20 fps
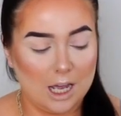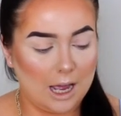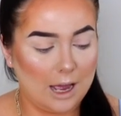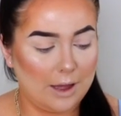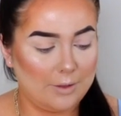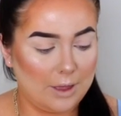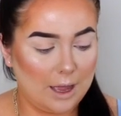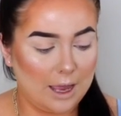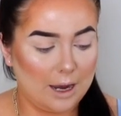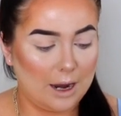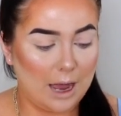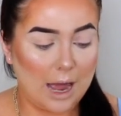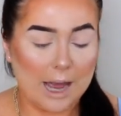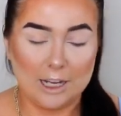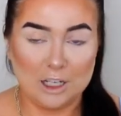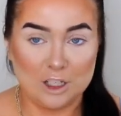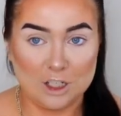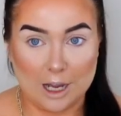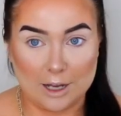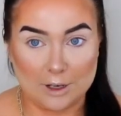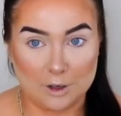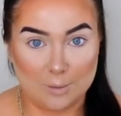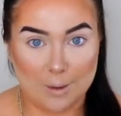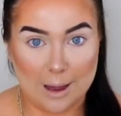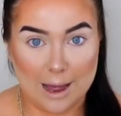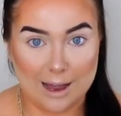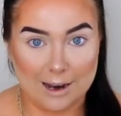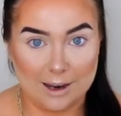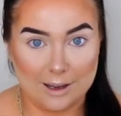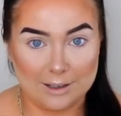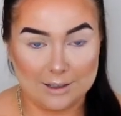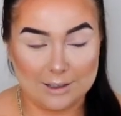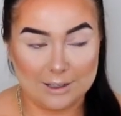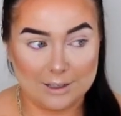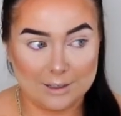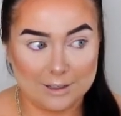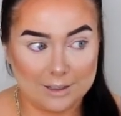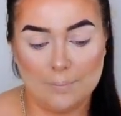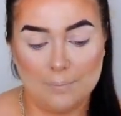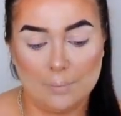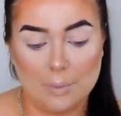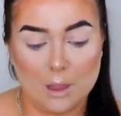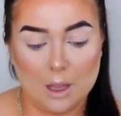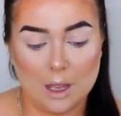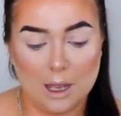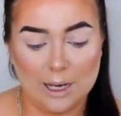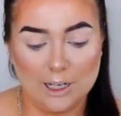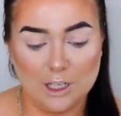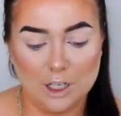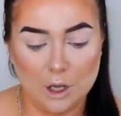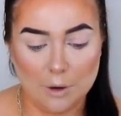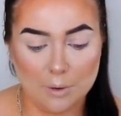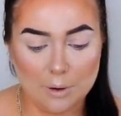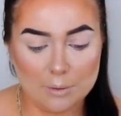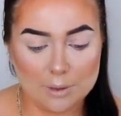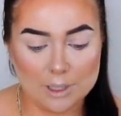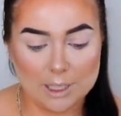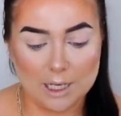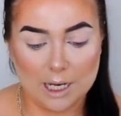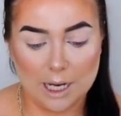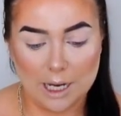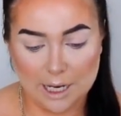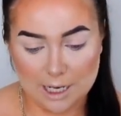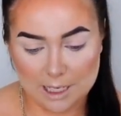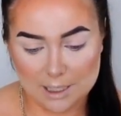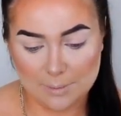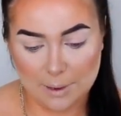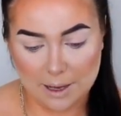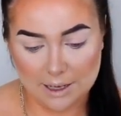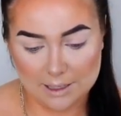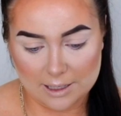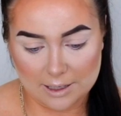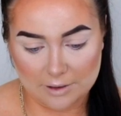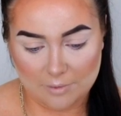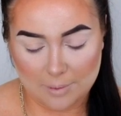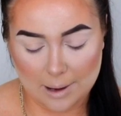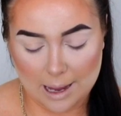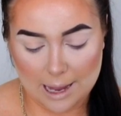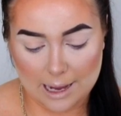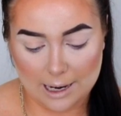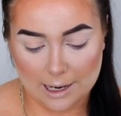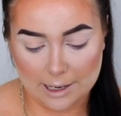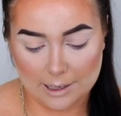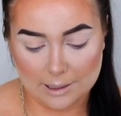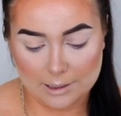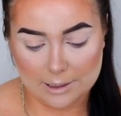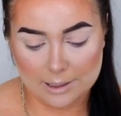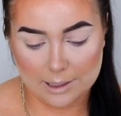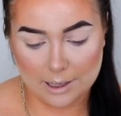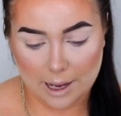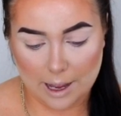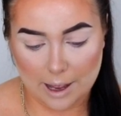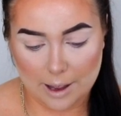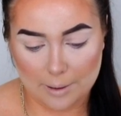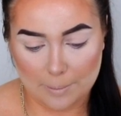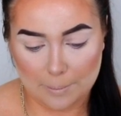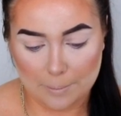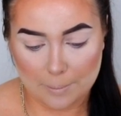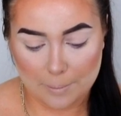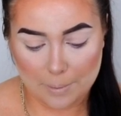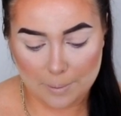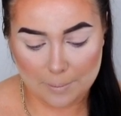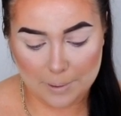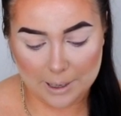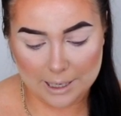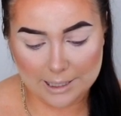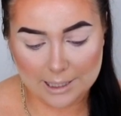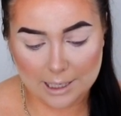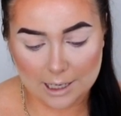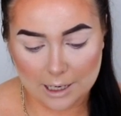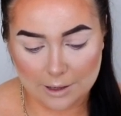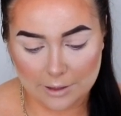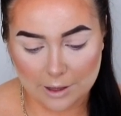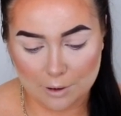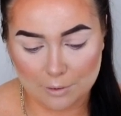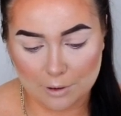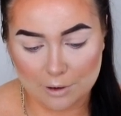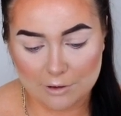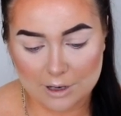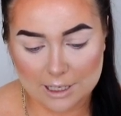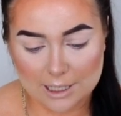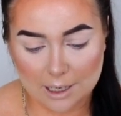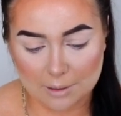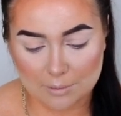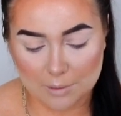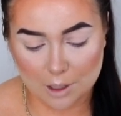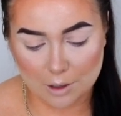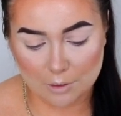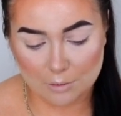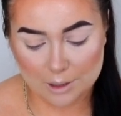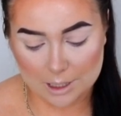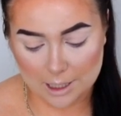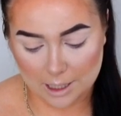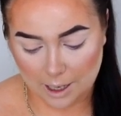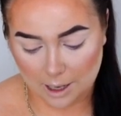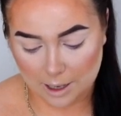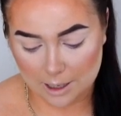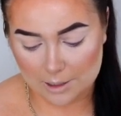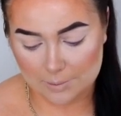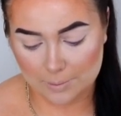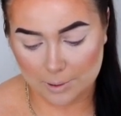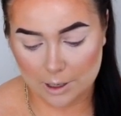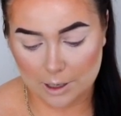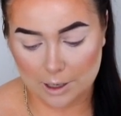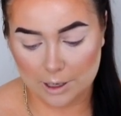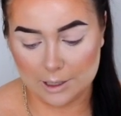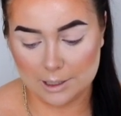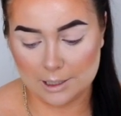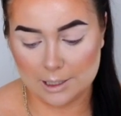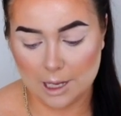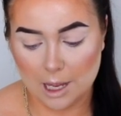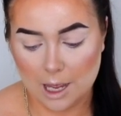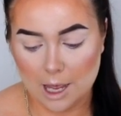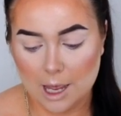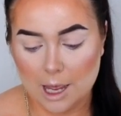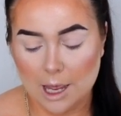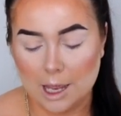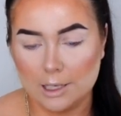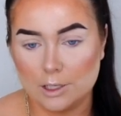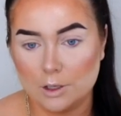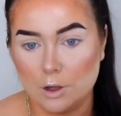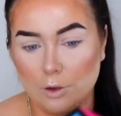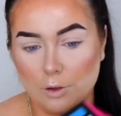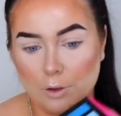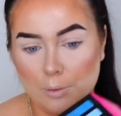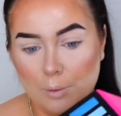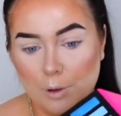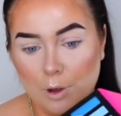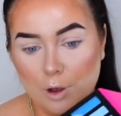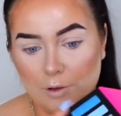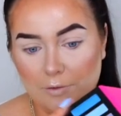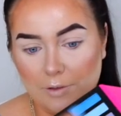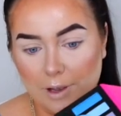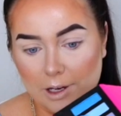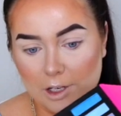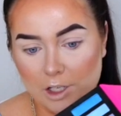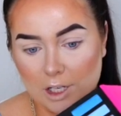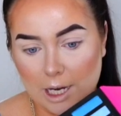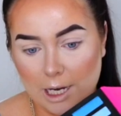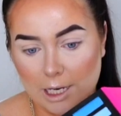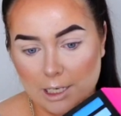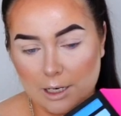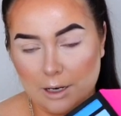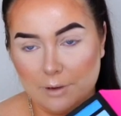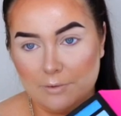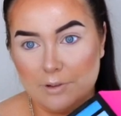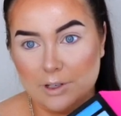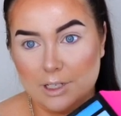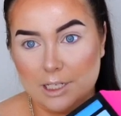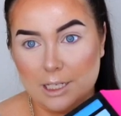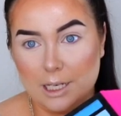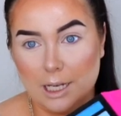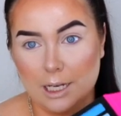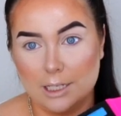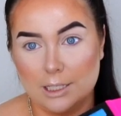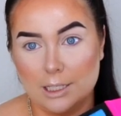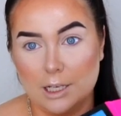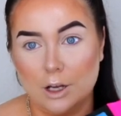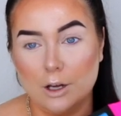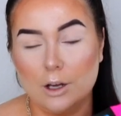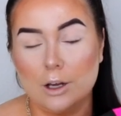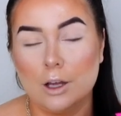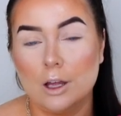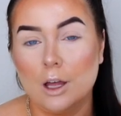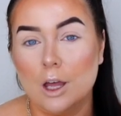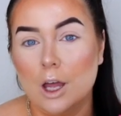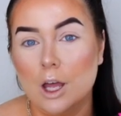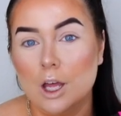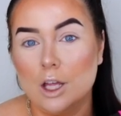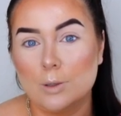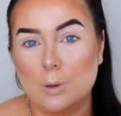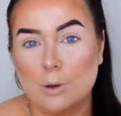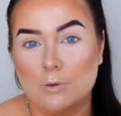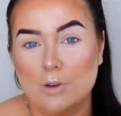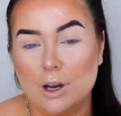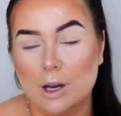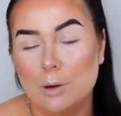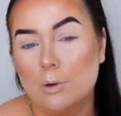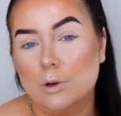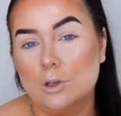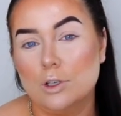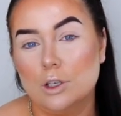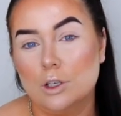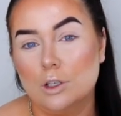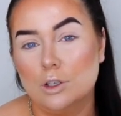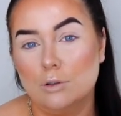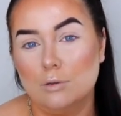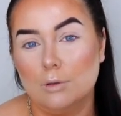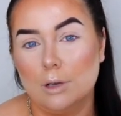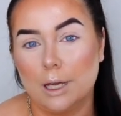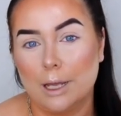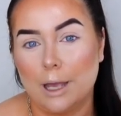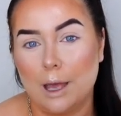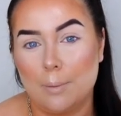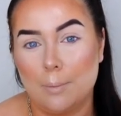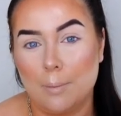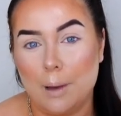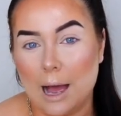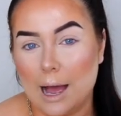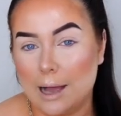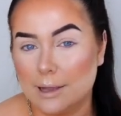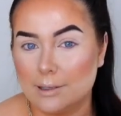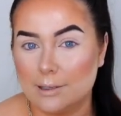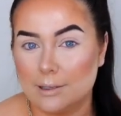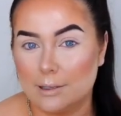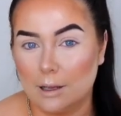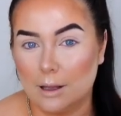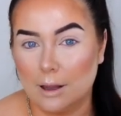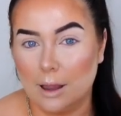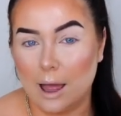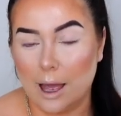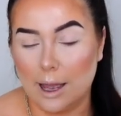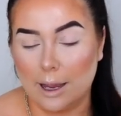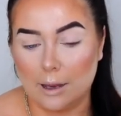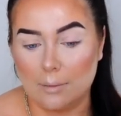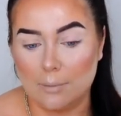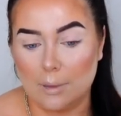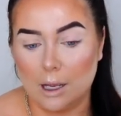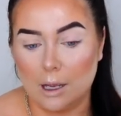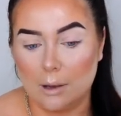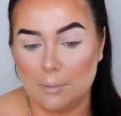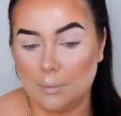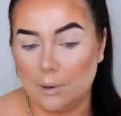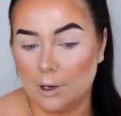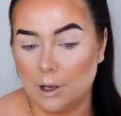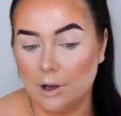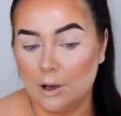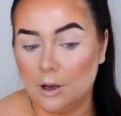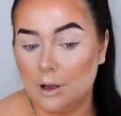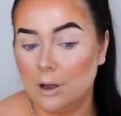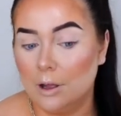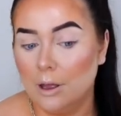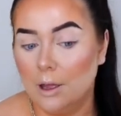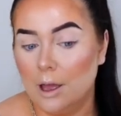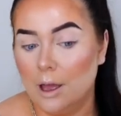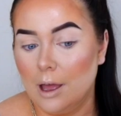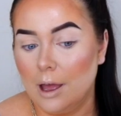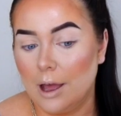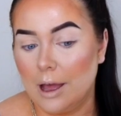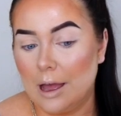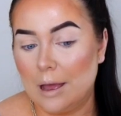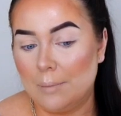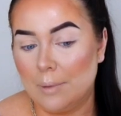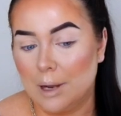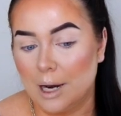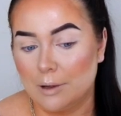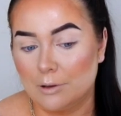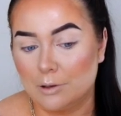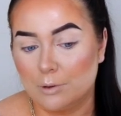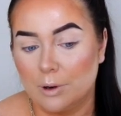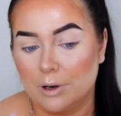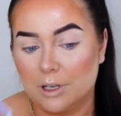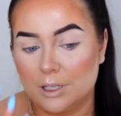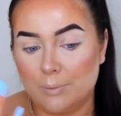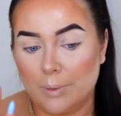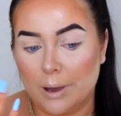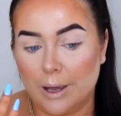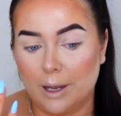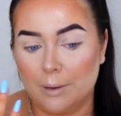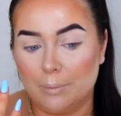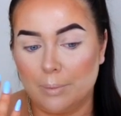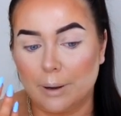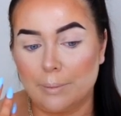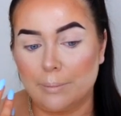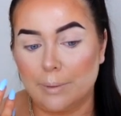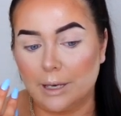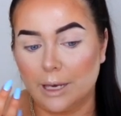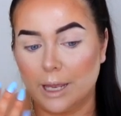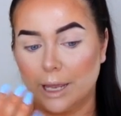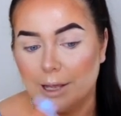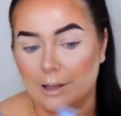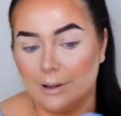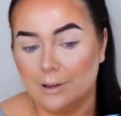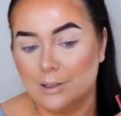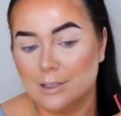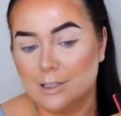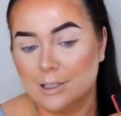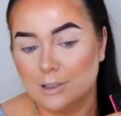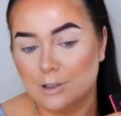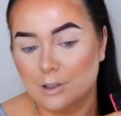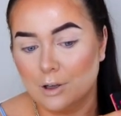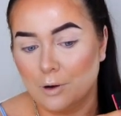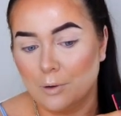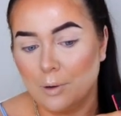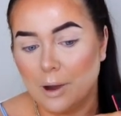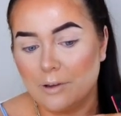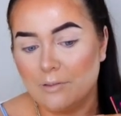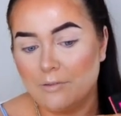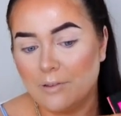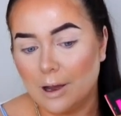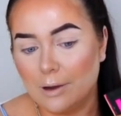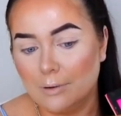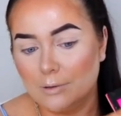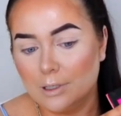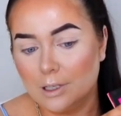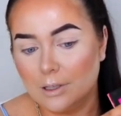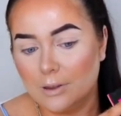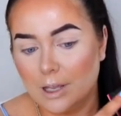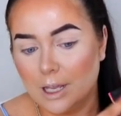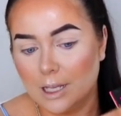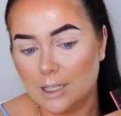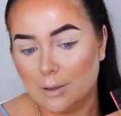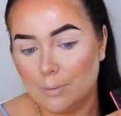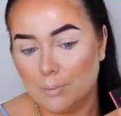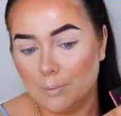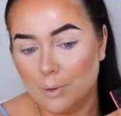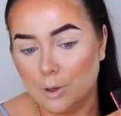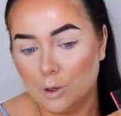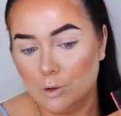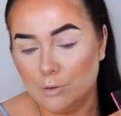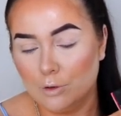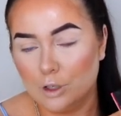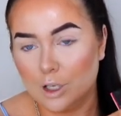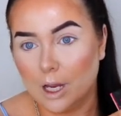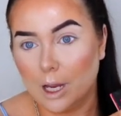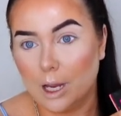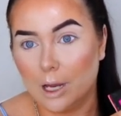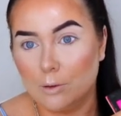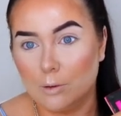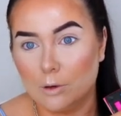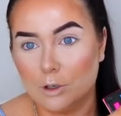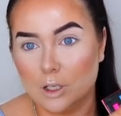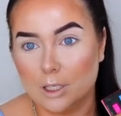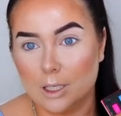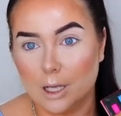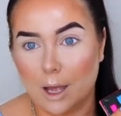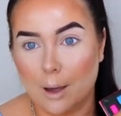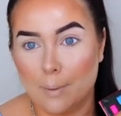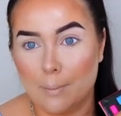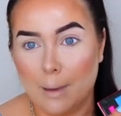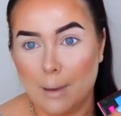and then eyeshadow palette. I know it was an inexpensive palette. Basically, the only reason I'm using it is because it's got the perfect shade in it for today's look. So I really wanted to do like a pastel eye makeup look. And I was quite inspired by my nails. So I found this blue shade, which is like a